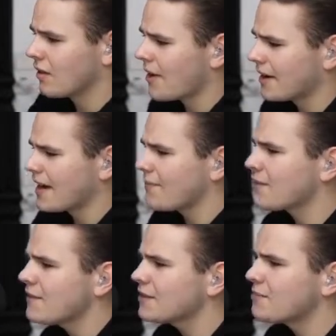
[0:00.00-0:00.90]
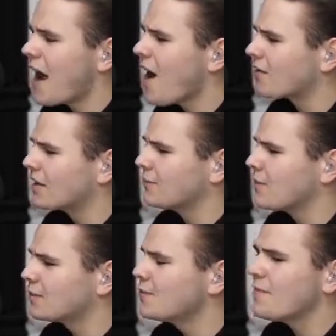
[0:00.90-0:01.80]
Come on, eh, give it some power.
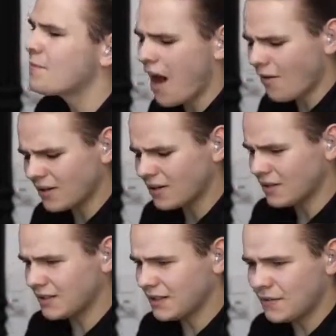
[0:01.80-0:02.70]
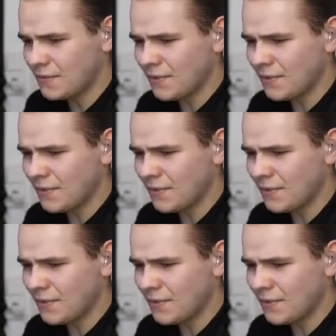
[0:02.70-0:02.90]
Do we have power here instead of